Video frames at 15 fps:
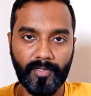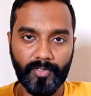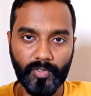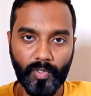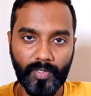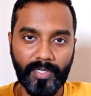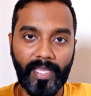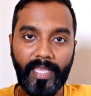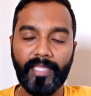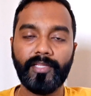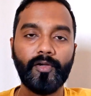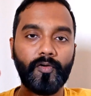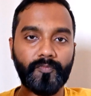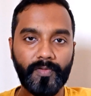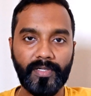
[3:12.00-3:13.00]
your
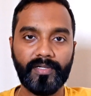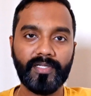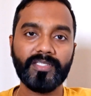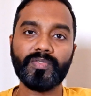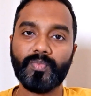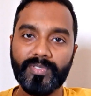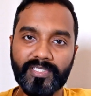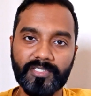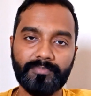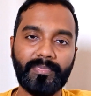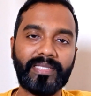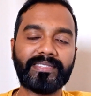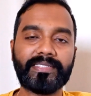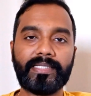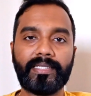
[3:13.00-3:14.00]
area of interest, which is
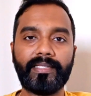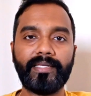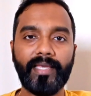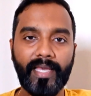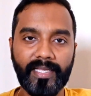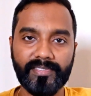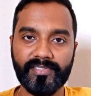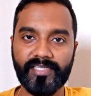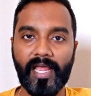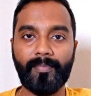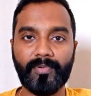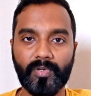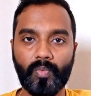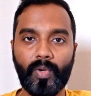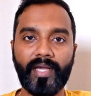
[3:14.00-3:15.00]
basically a
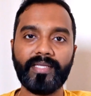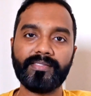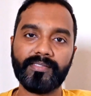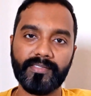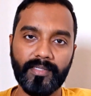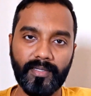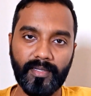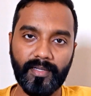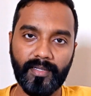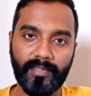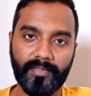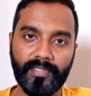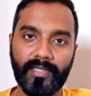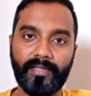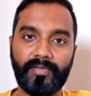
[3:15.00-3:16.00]
chapter wise
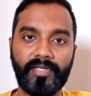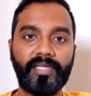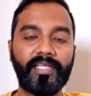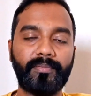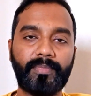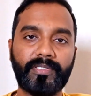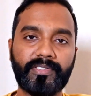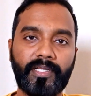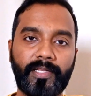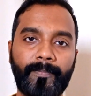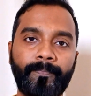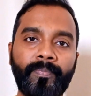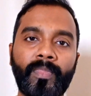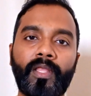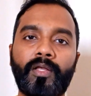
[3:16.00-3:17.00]
the reading
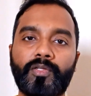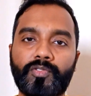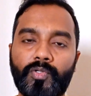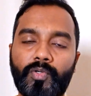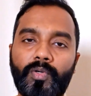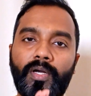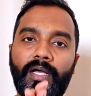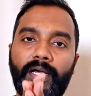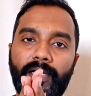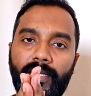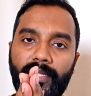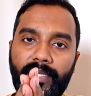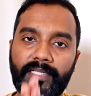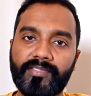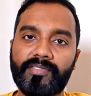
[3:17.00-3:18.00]
basically. So
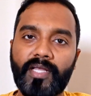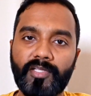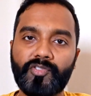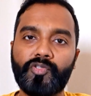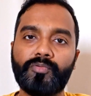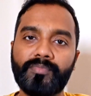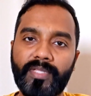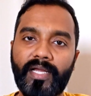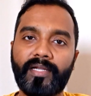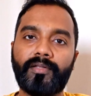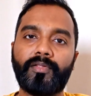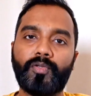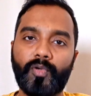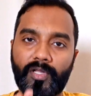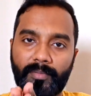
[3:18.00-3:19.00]
let's assume
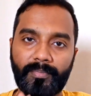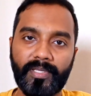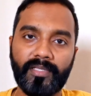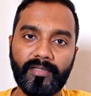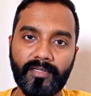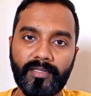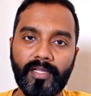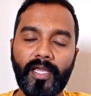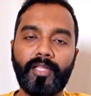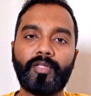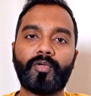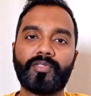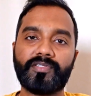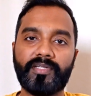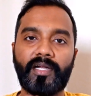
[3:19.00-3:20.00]
that you are a beginner and
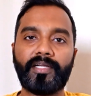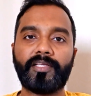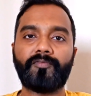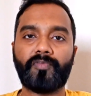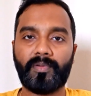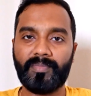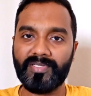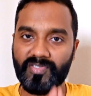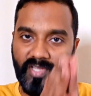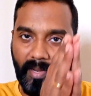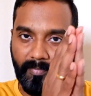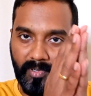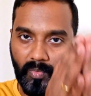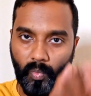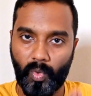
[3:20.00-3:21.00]
you are starting from a
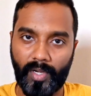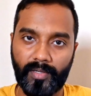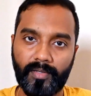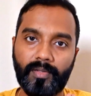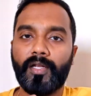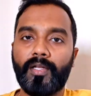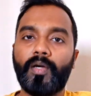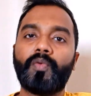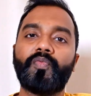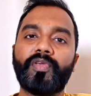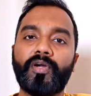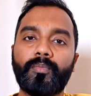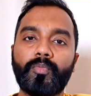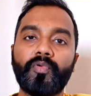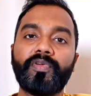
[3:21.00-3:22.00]
chapter 1. Now
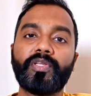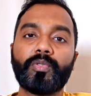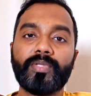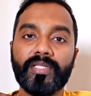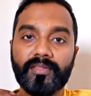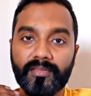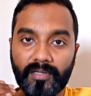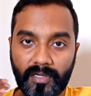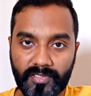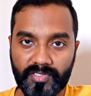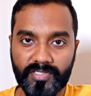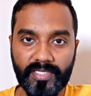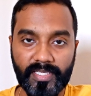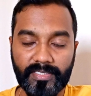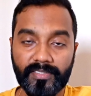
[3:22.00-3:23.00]
we are moving to the third
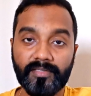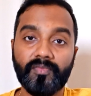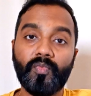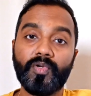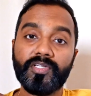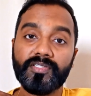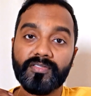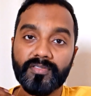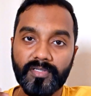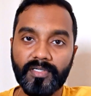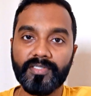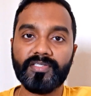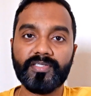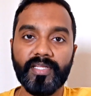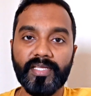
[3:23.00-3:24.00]
stage. What is
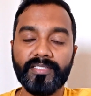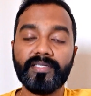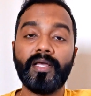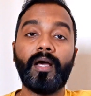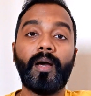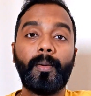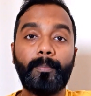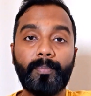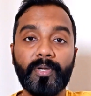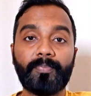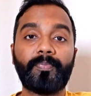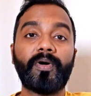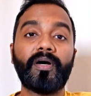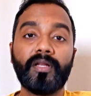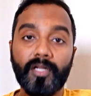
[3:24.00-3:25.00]
third stage?
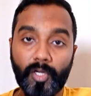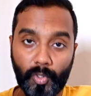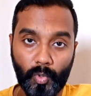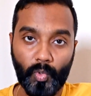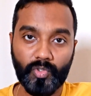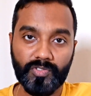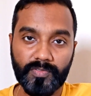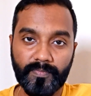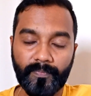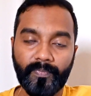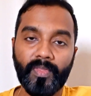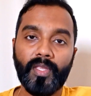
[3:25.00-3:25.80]
Prepare notes.